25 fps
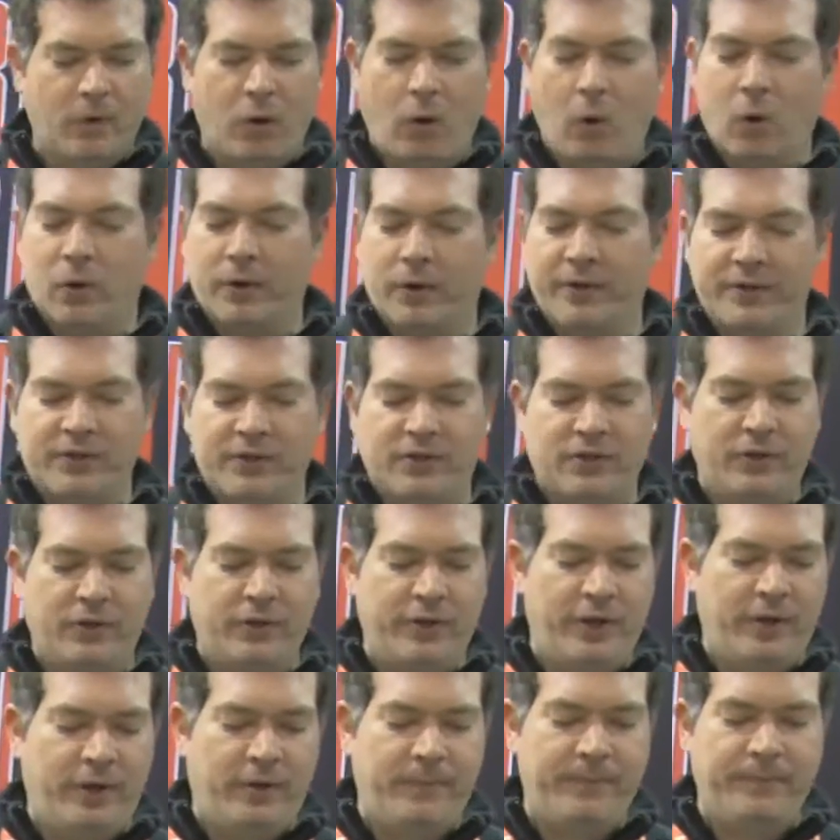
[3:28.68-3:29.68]
or in the
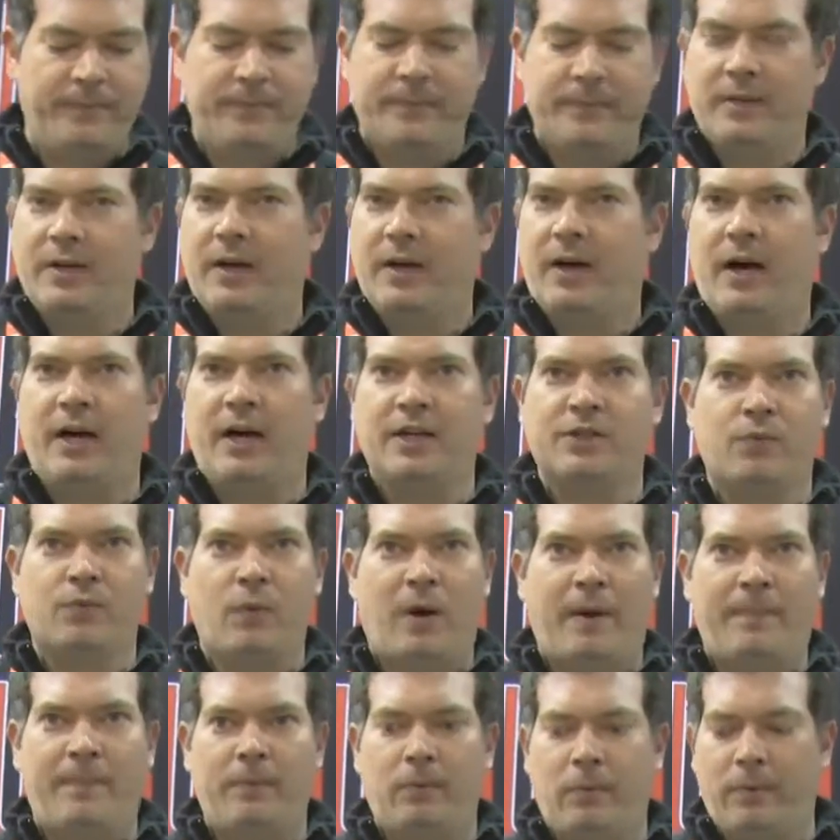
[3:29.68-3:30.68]
studio. Hot
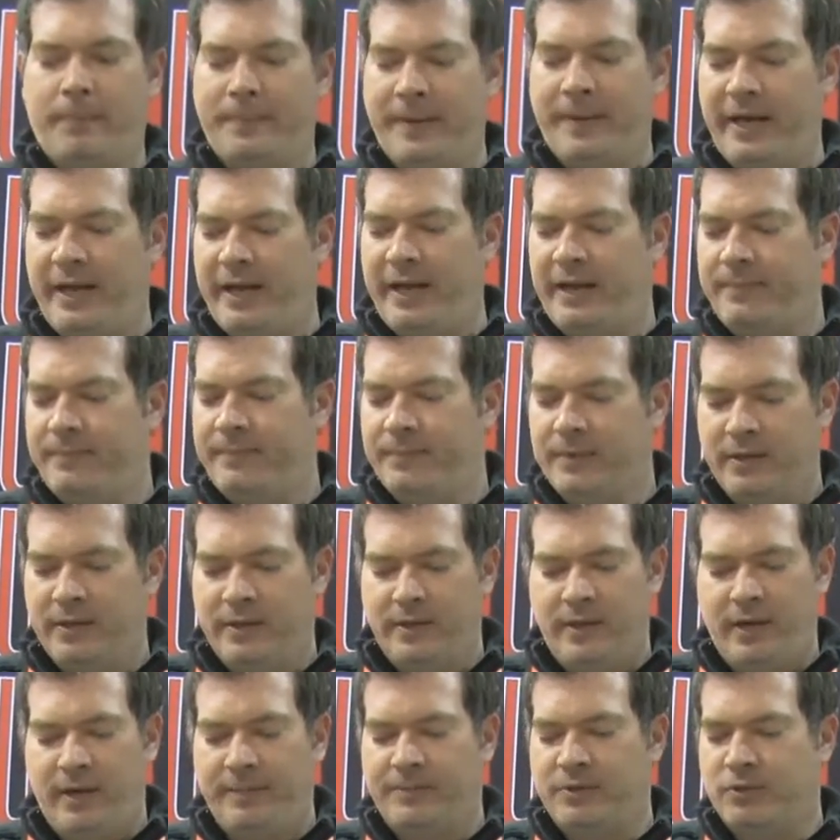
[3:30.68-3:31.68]
swappable bay,
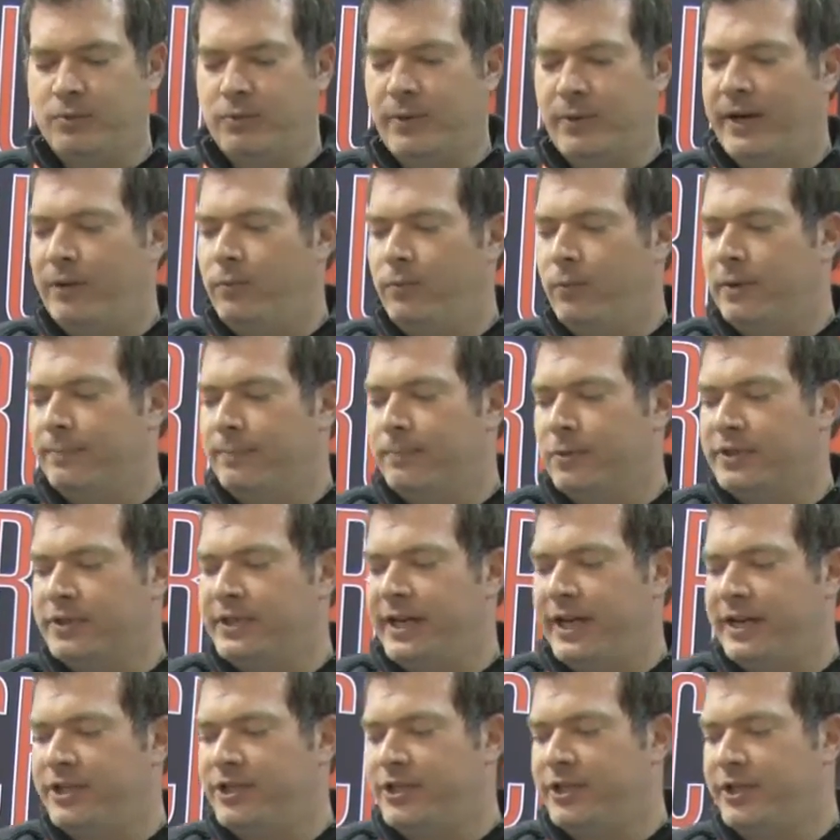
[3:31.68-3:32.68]
up to RAID 1
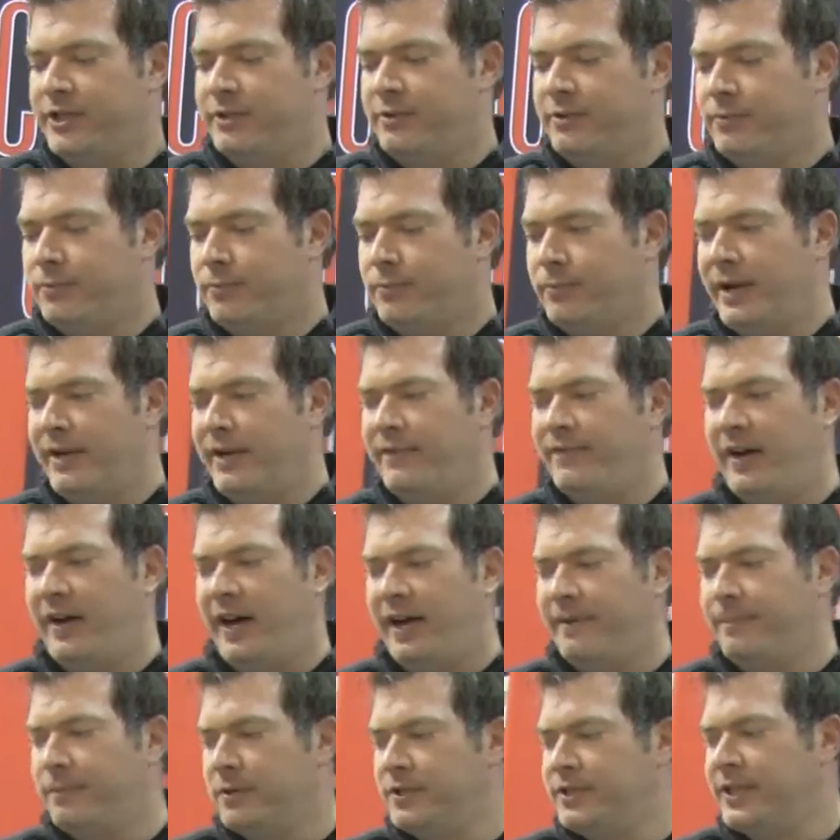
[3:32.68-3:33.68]
protection, RAID
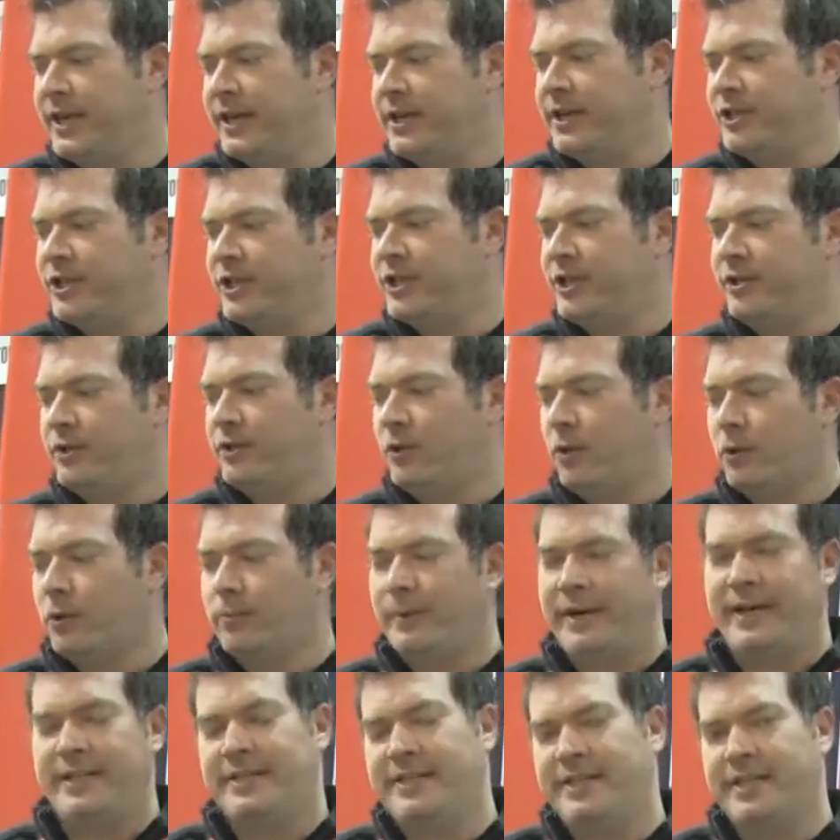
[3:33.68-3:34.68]
5 protection, or
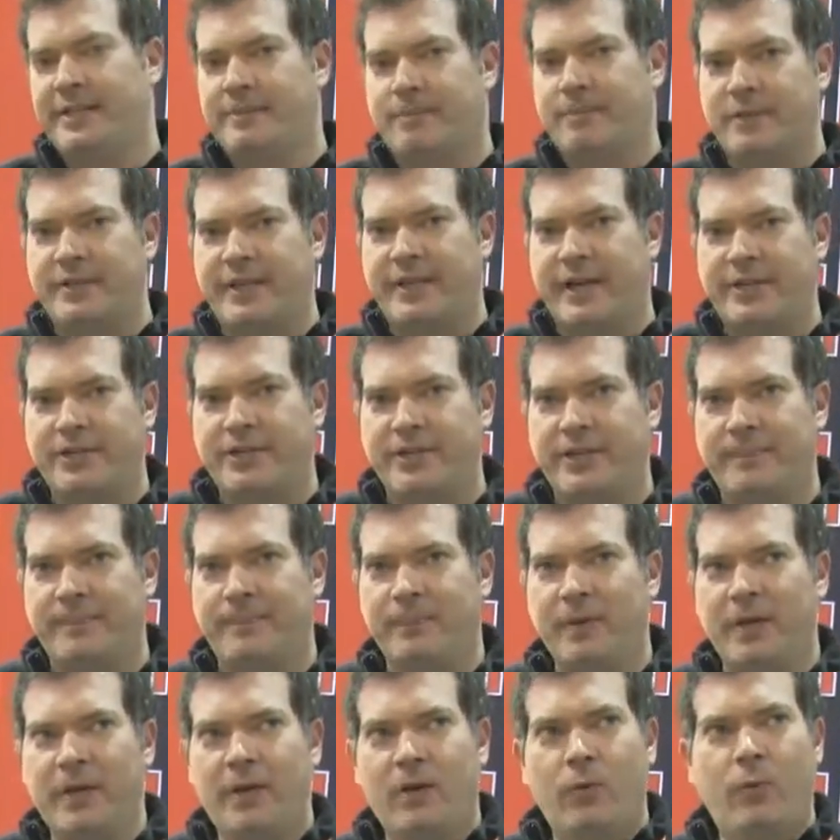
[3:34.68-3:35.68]
RAID 6 protection.
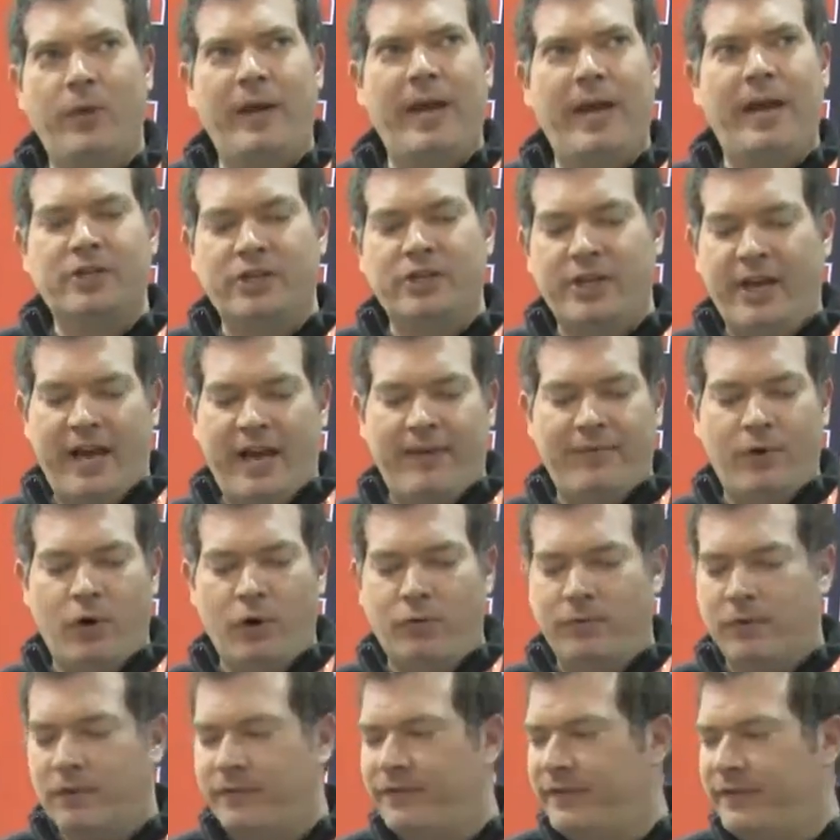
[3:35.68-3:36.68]
We actually have
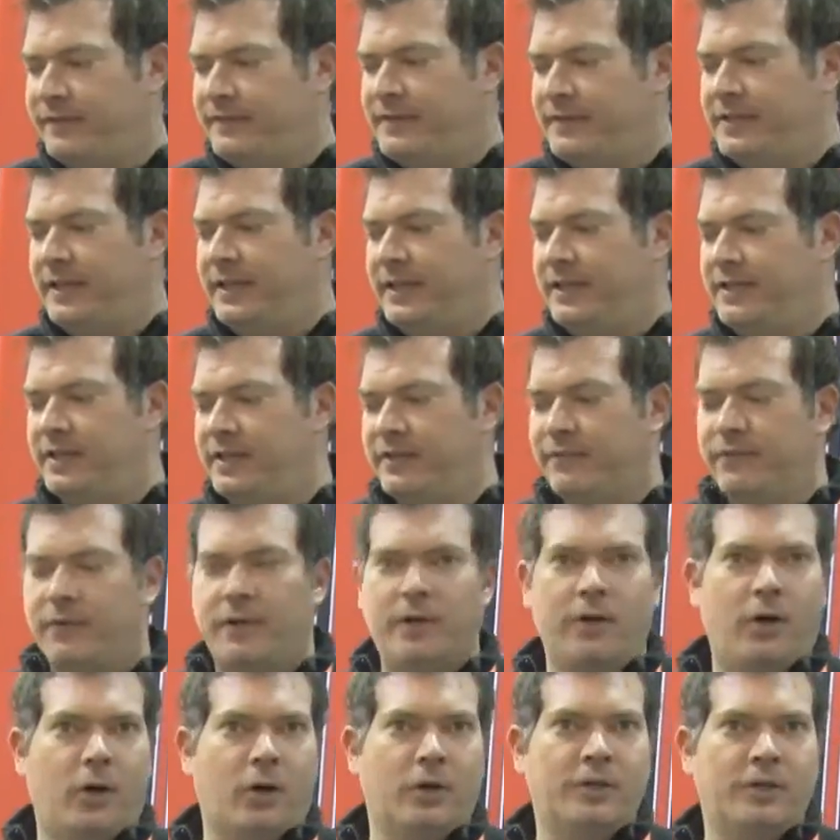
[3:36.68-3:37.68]
over 15
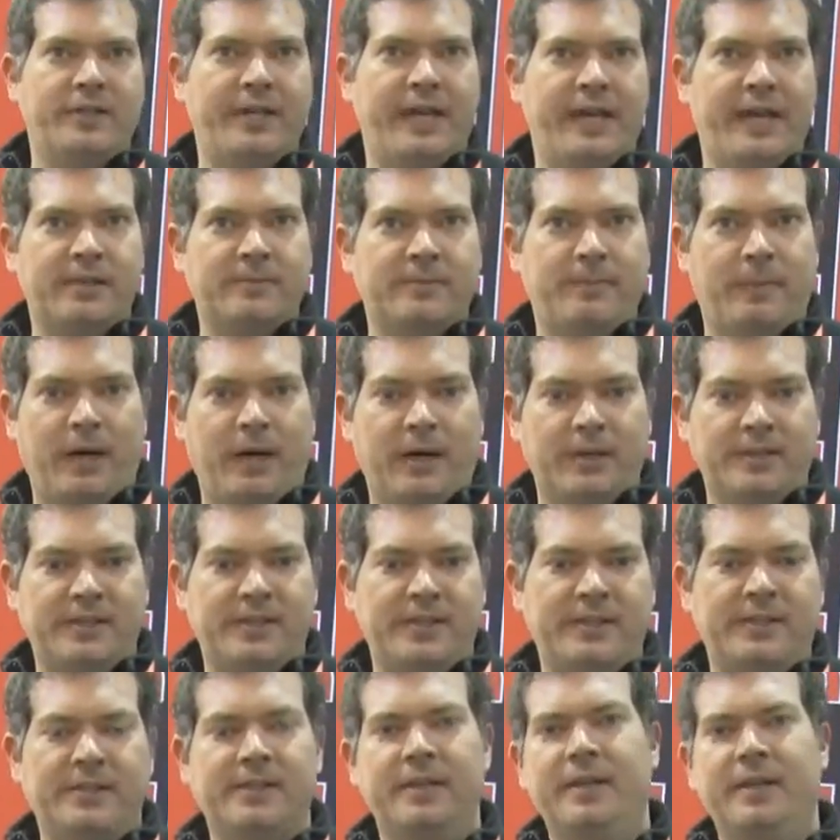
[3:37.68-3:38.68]
different RTX
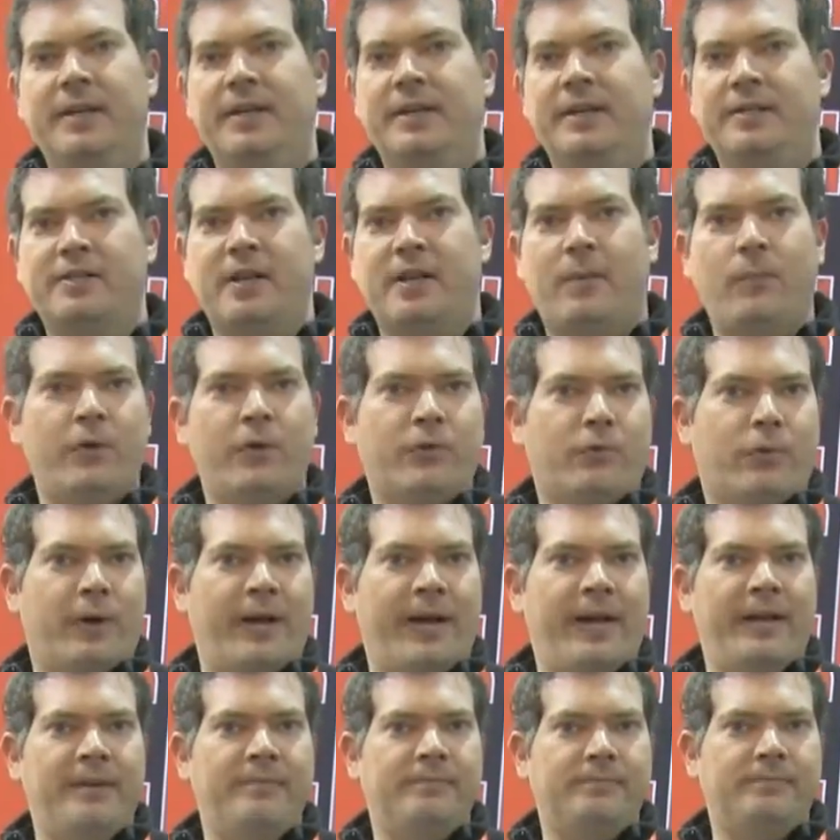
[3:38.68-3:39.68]
boxes, some with
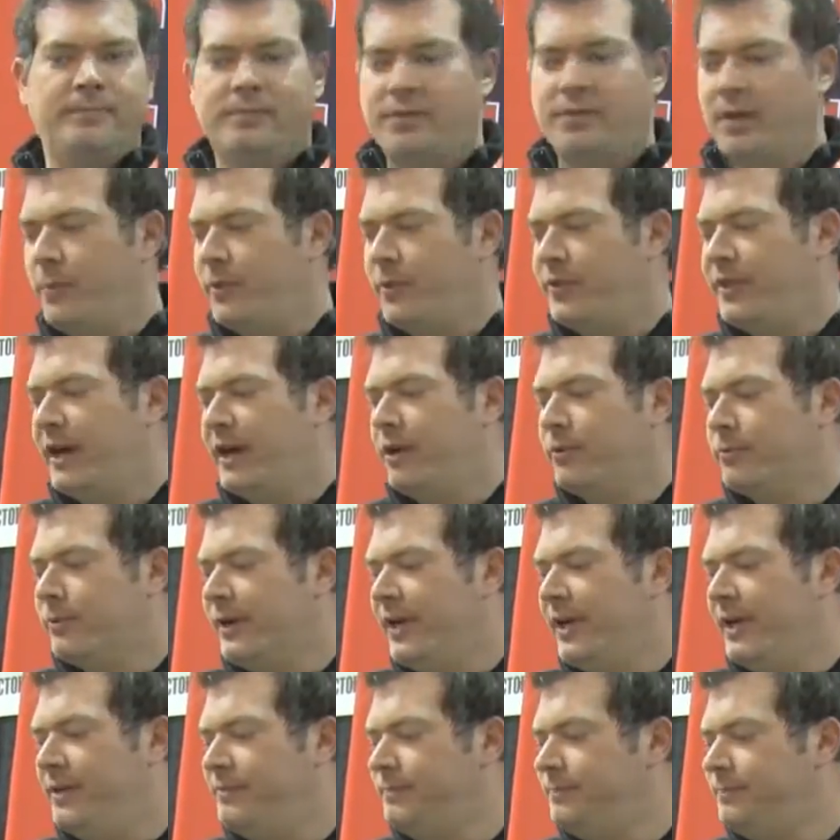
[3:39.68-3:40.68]
RAID, some without
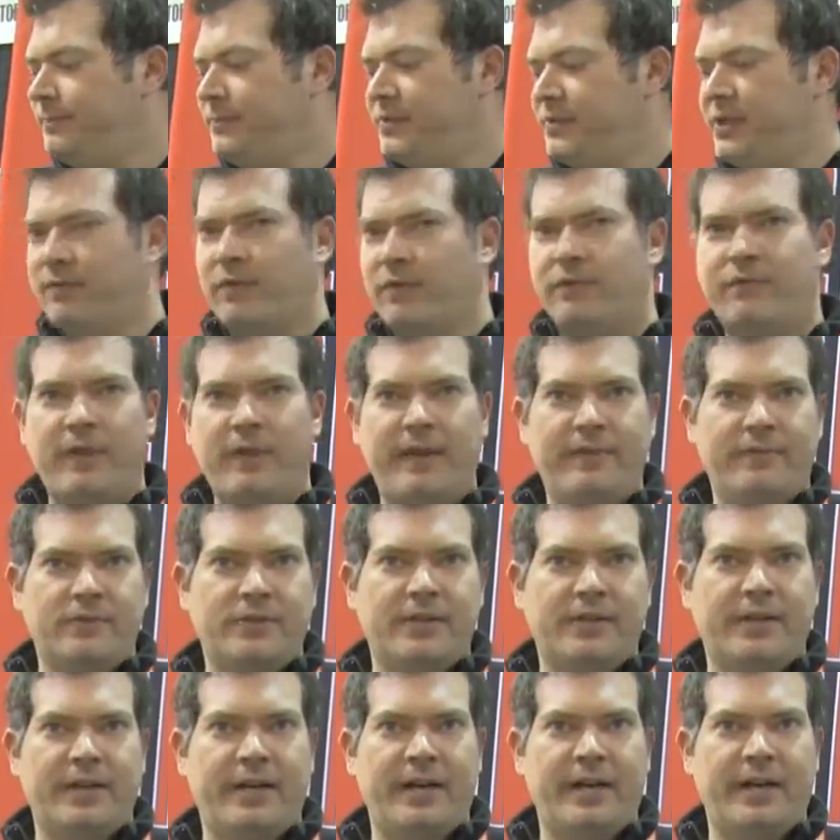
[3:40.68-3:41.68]
RAID, different
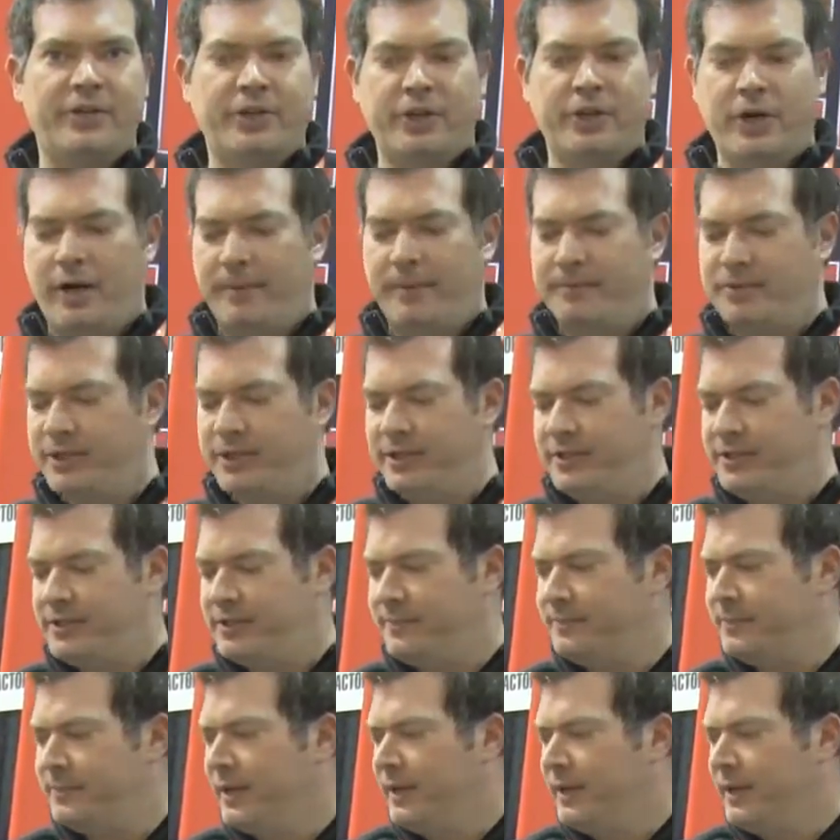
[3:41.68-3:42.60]
flavors of connection options,